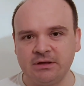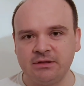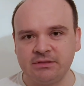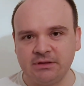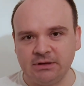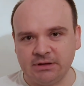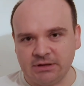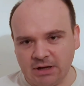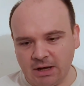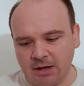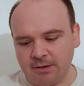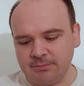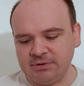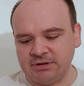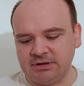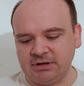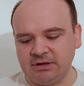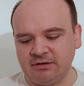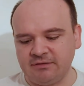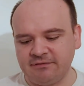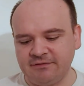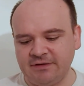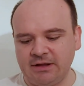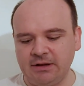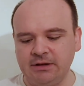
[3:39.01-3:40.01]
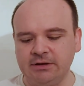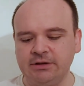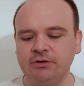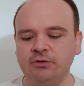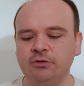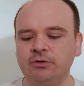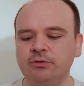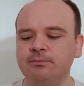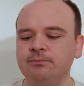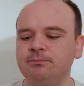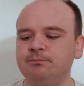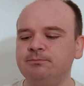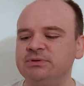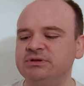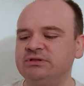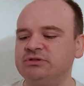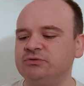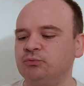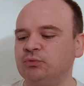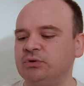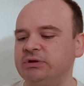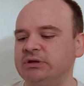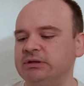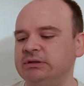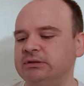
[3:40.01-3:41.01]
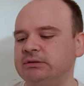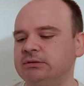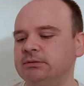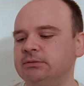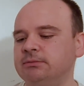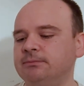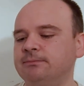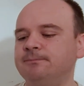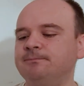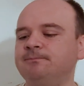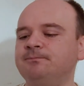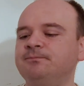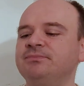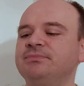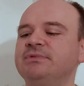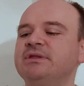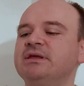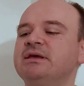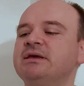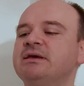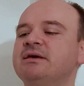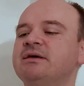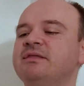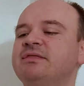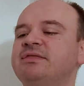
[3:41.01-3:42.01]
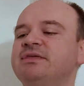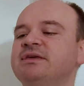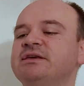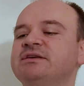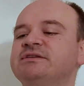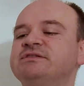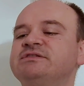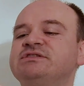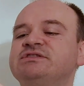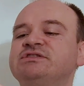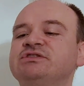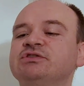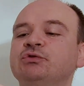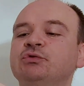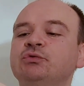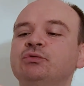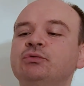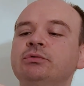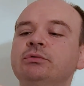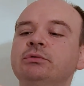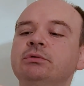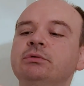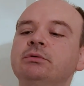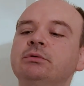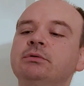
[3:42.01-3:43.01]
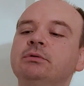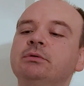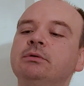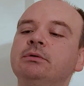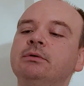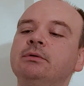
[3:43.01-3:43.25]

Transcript: the nominal value between these two